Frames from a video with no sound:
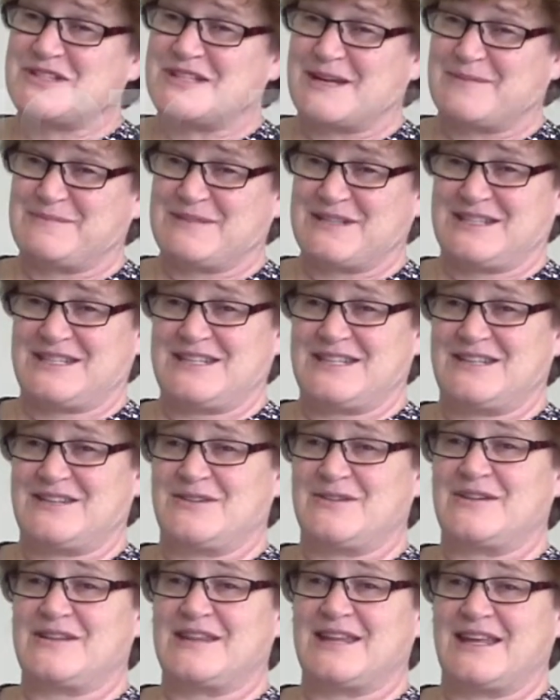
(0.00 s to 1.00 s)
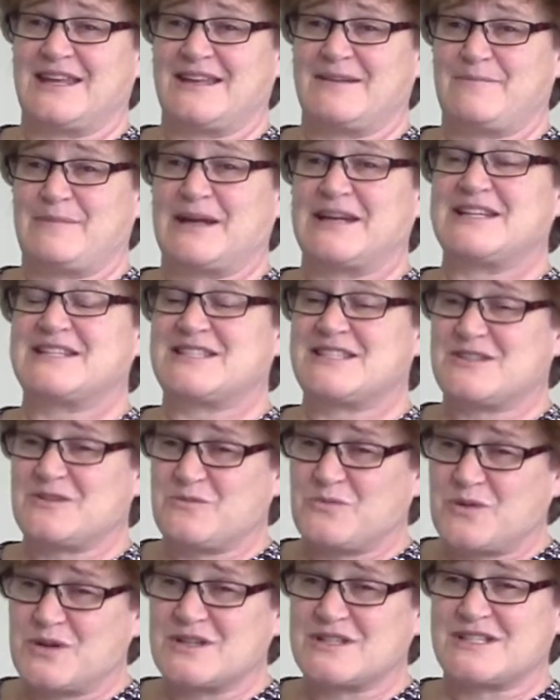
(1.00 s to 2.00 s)
tempted to do, but it's the
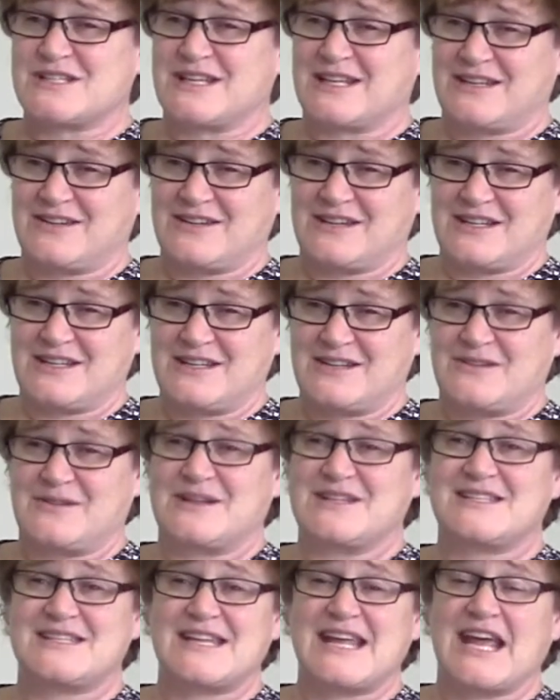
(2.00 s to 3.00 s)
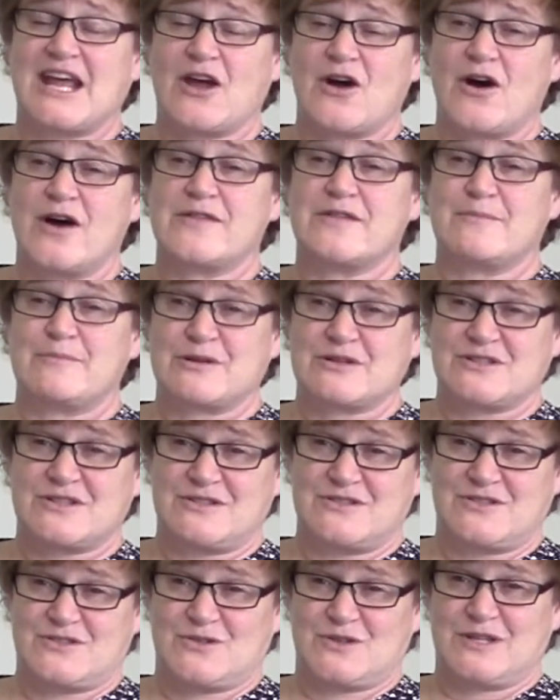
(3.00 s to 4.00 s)
worst thing you can do, is take on the person
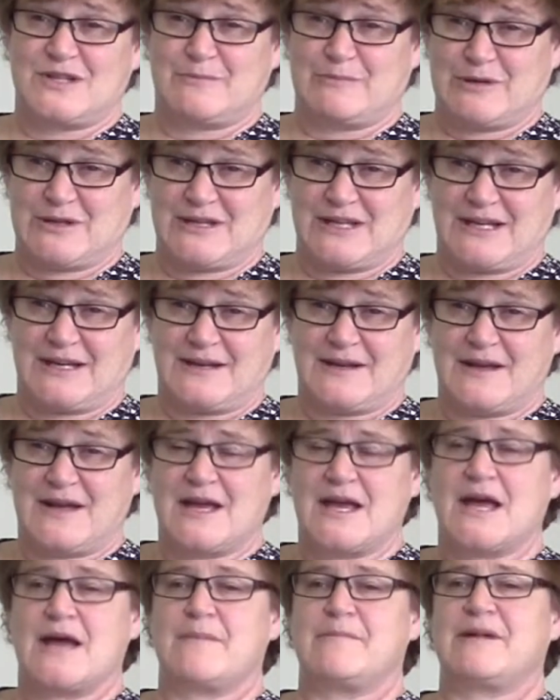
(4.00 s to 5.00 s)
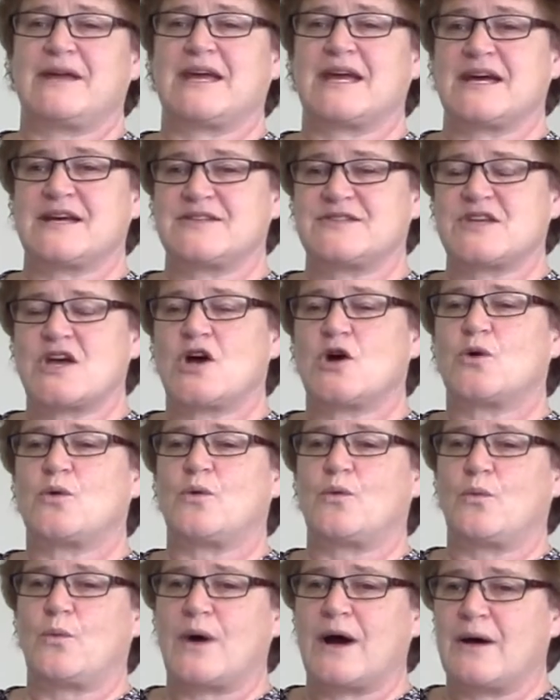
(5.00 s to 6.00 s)
who's doing the bullying. Because
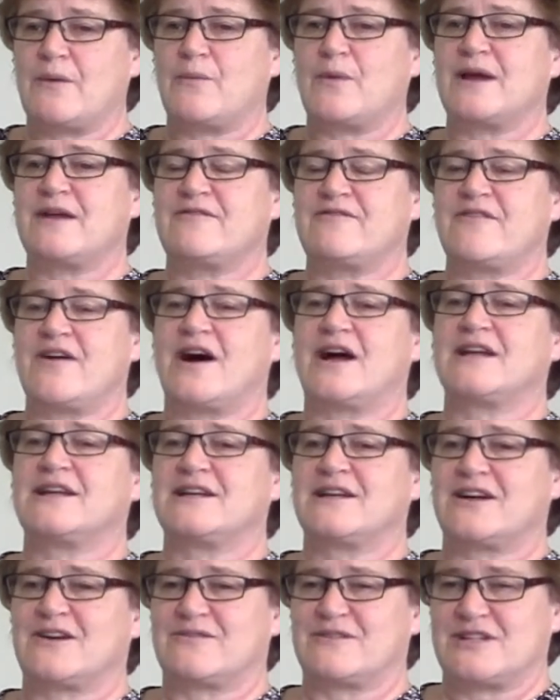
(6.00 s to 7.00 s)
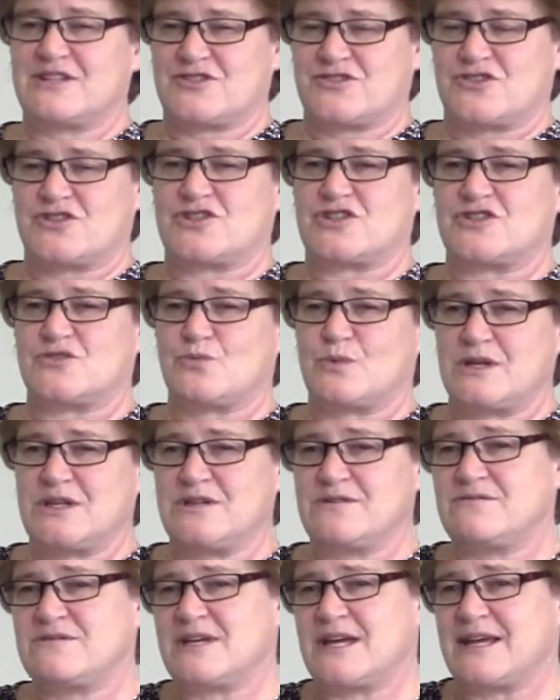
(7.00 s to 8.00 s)
what we find in our research is when
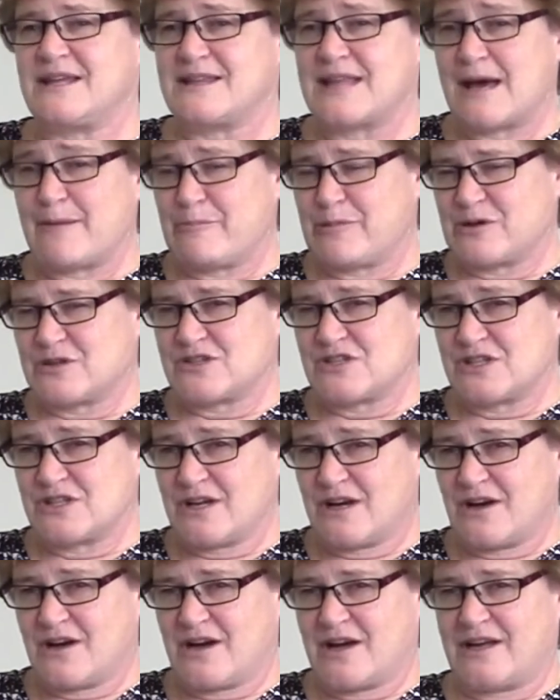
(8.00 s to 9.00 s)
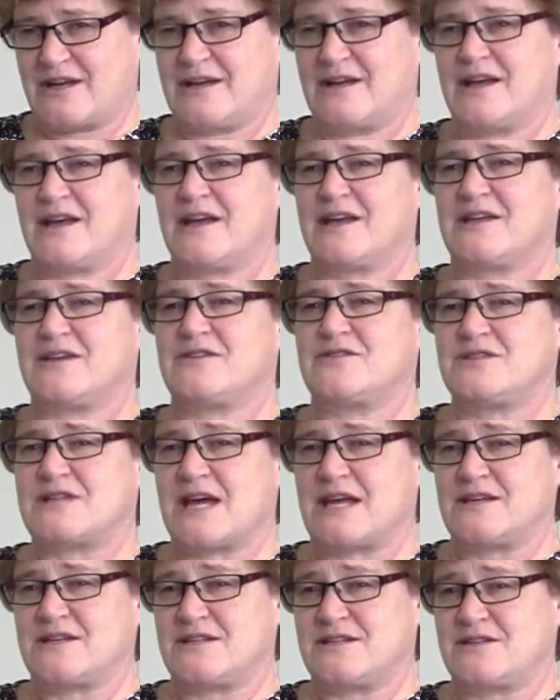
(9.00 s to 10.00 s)
you take that person on, you
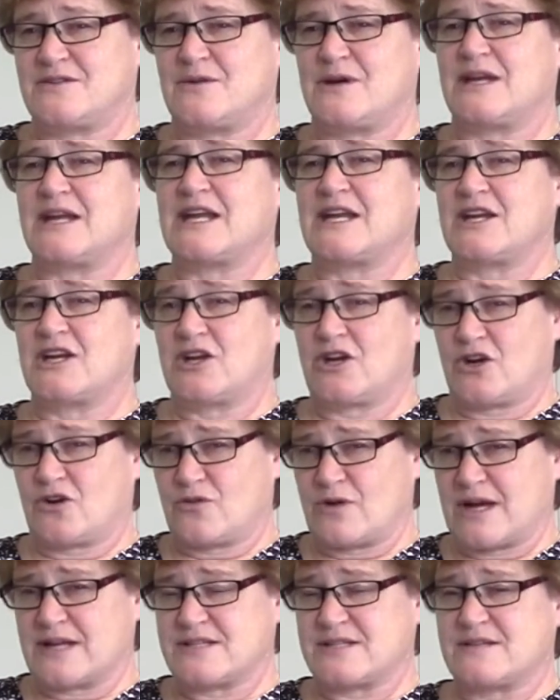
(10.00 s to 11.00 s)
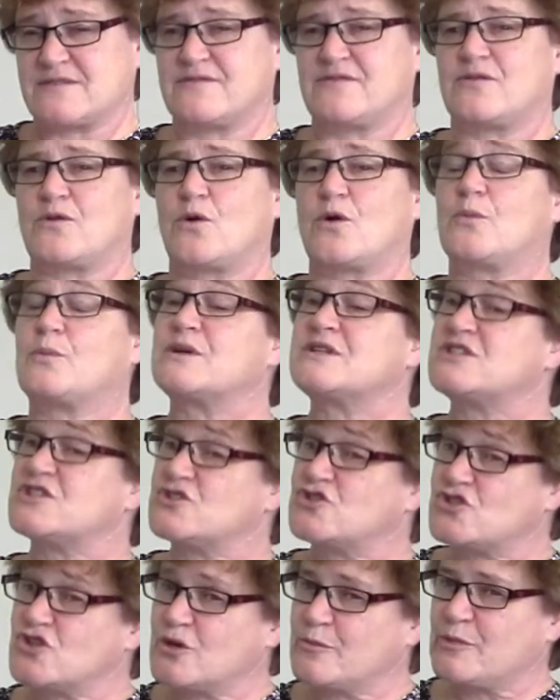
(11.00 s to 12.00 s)
tend to do it in an aggressive, or what's
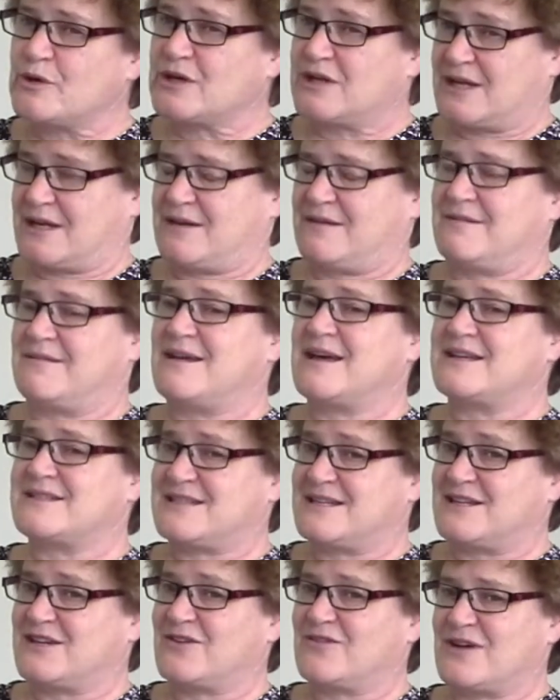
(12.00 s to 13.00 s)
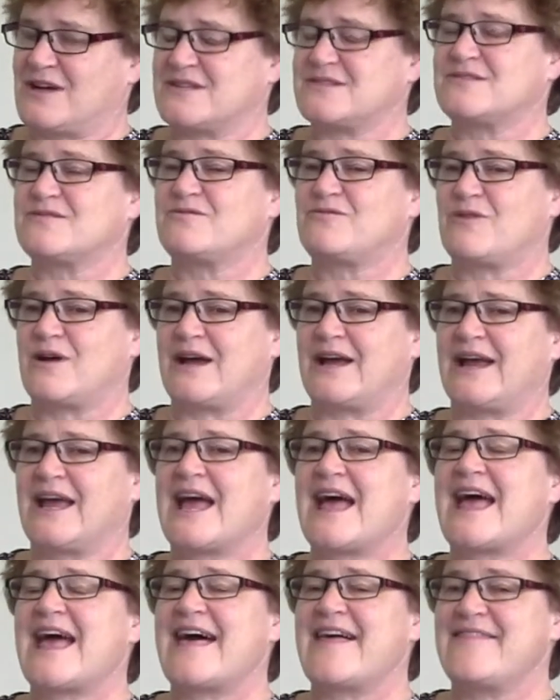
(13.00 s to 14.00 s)
interpreted as an aggressive way,
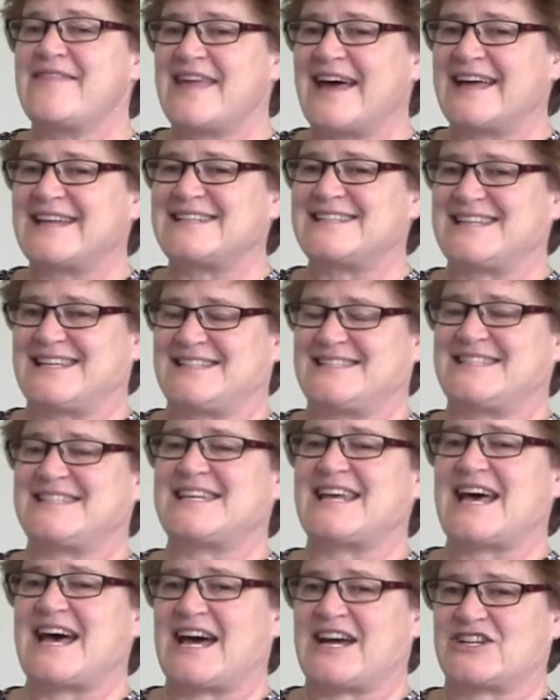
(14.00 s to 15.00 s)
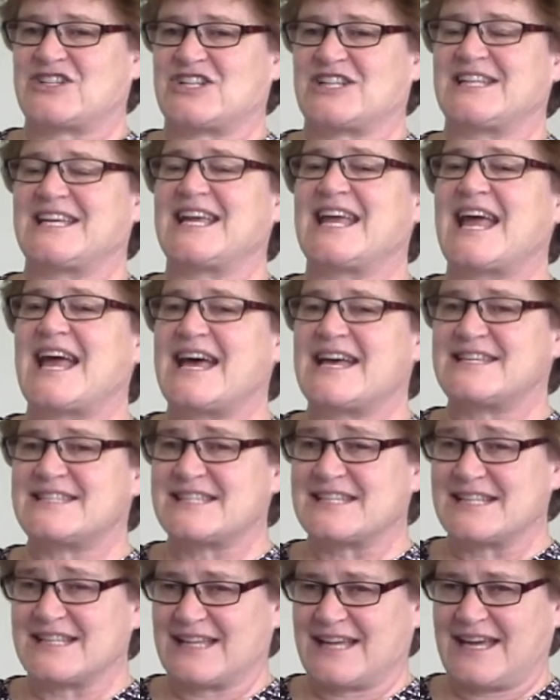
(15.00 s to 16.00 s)
and that tends to actually
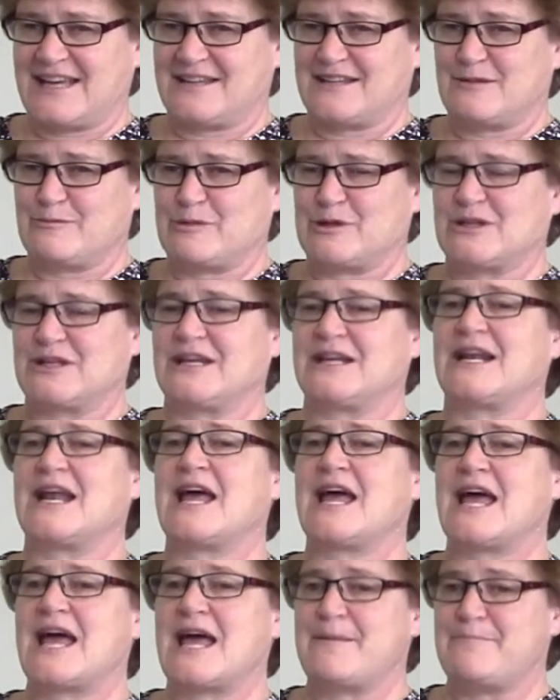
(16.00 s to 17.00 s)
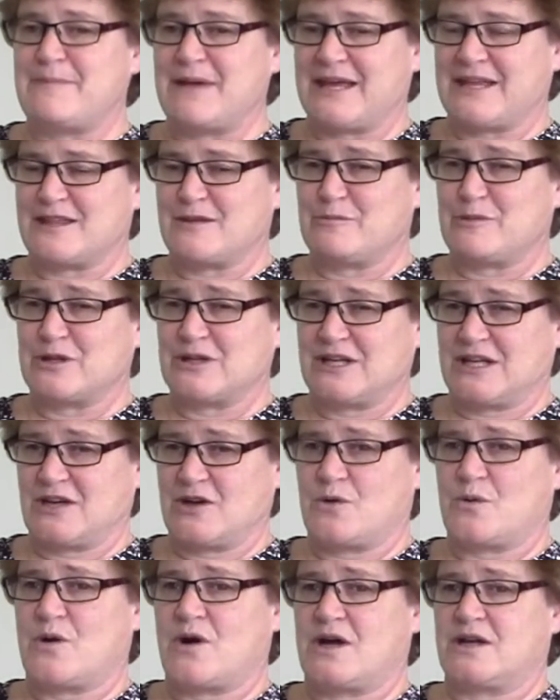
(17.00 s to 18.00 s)
escalate the bullying and make the bullying
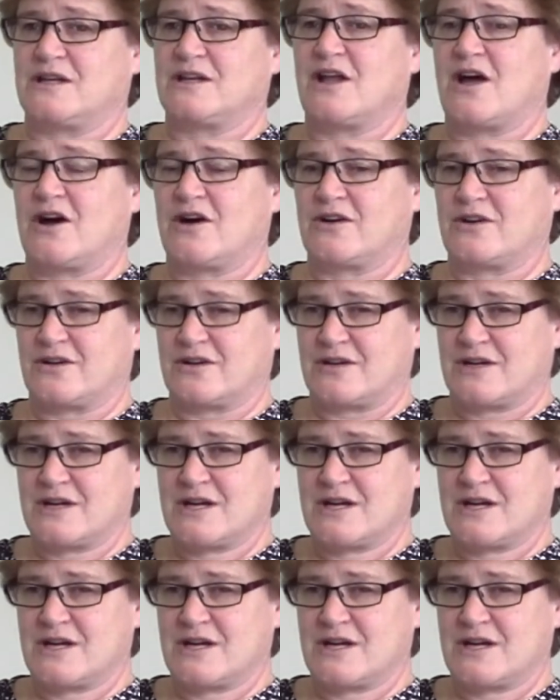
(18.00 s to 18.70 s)
go on longer.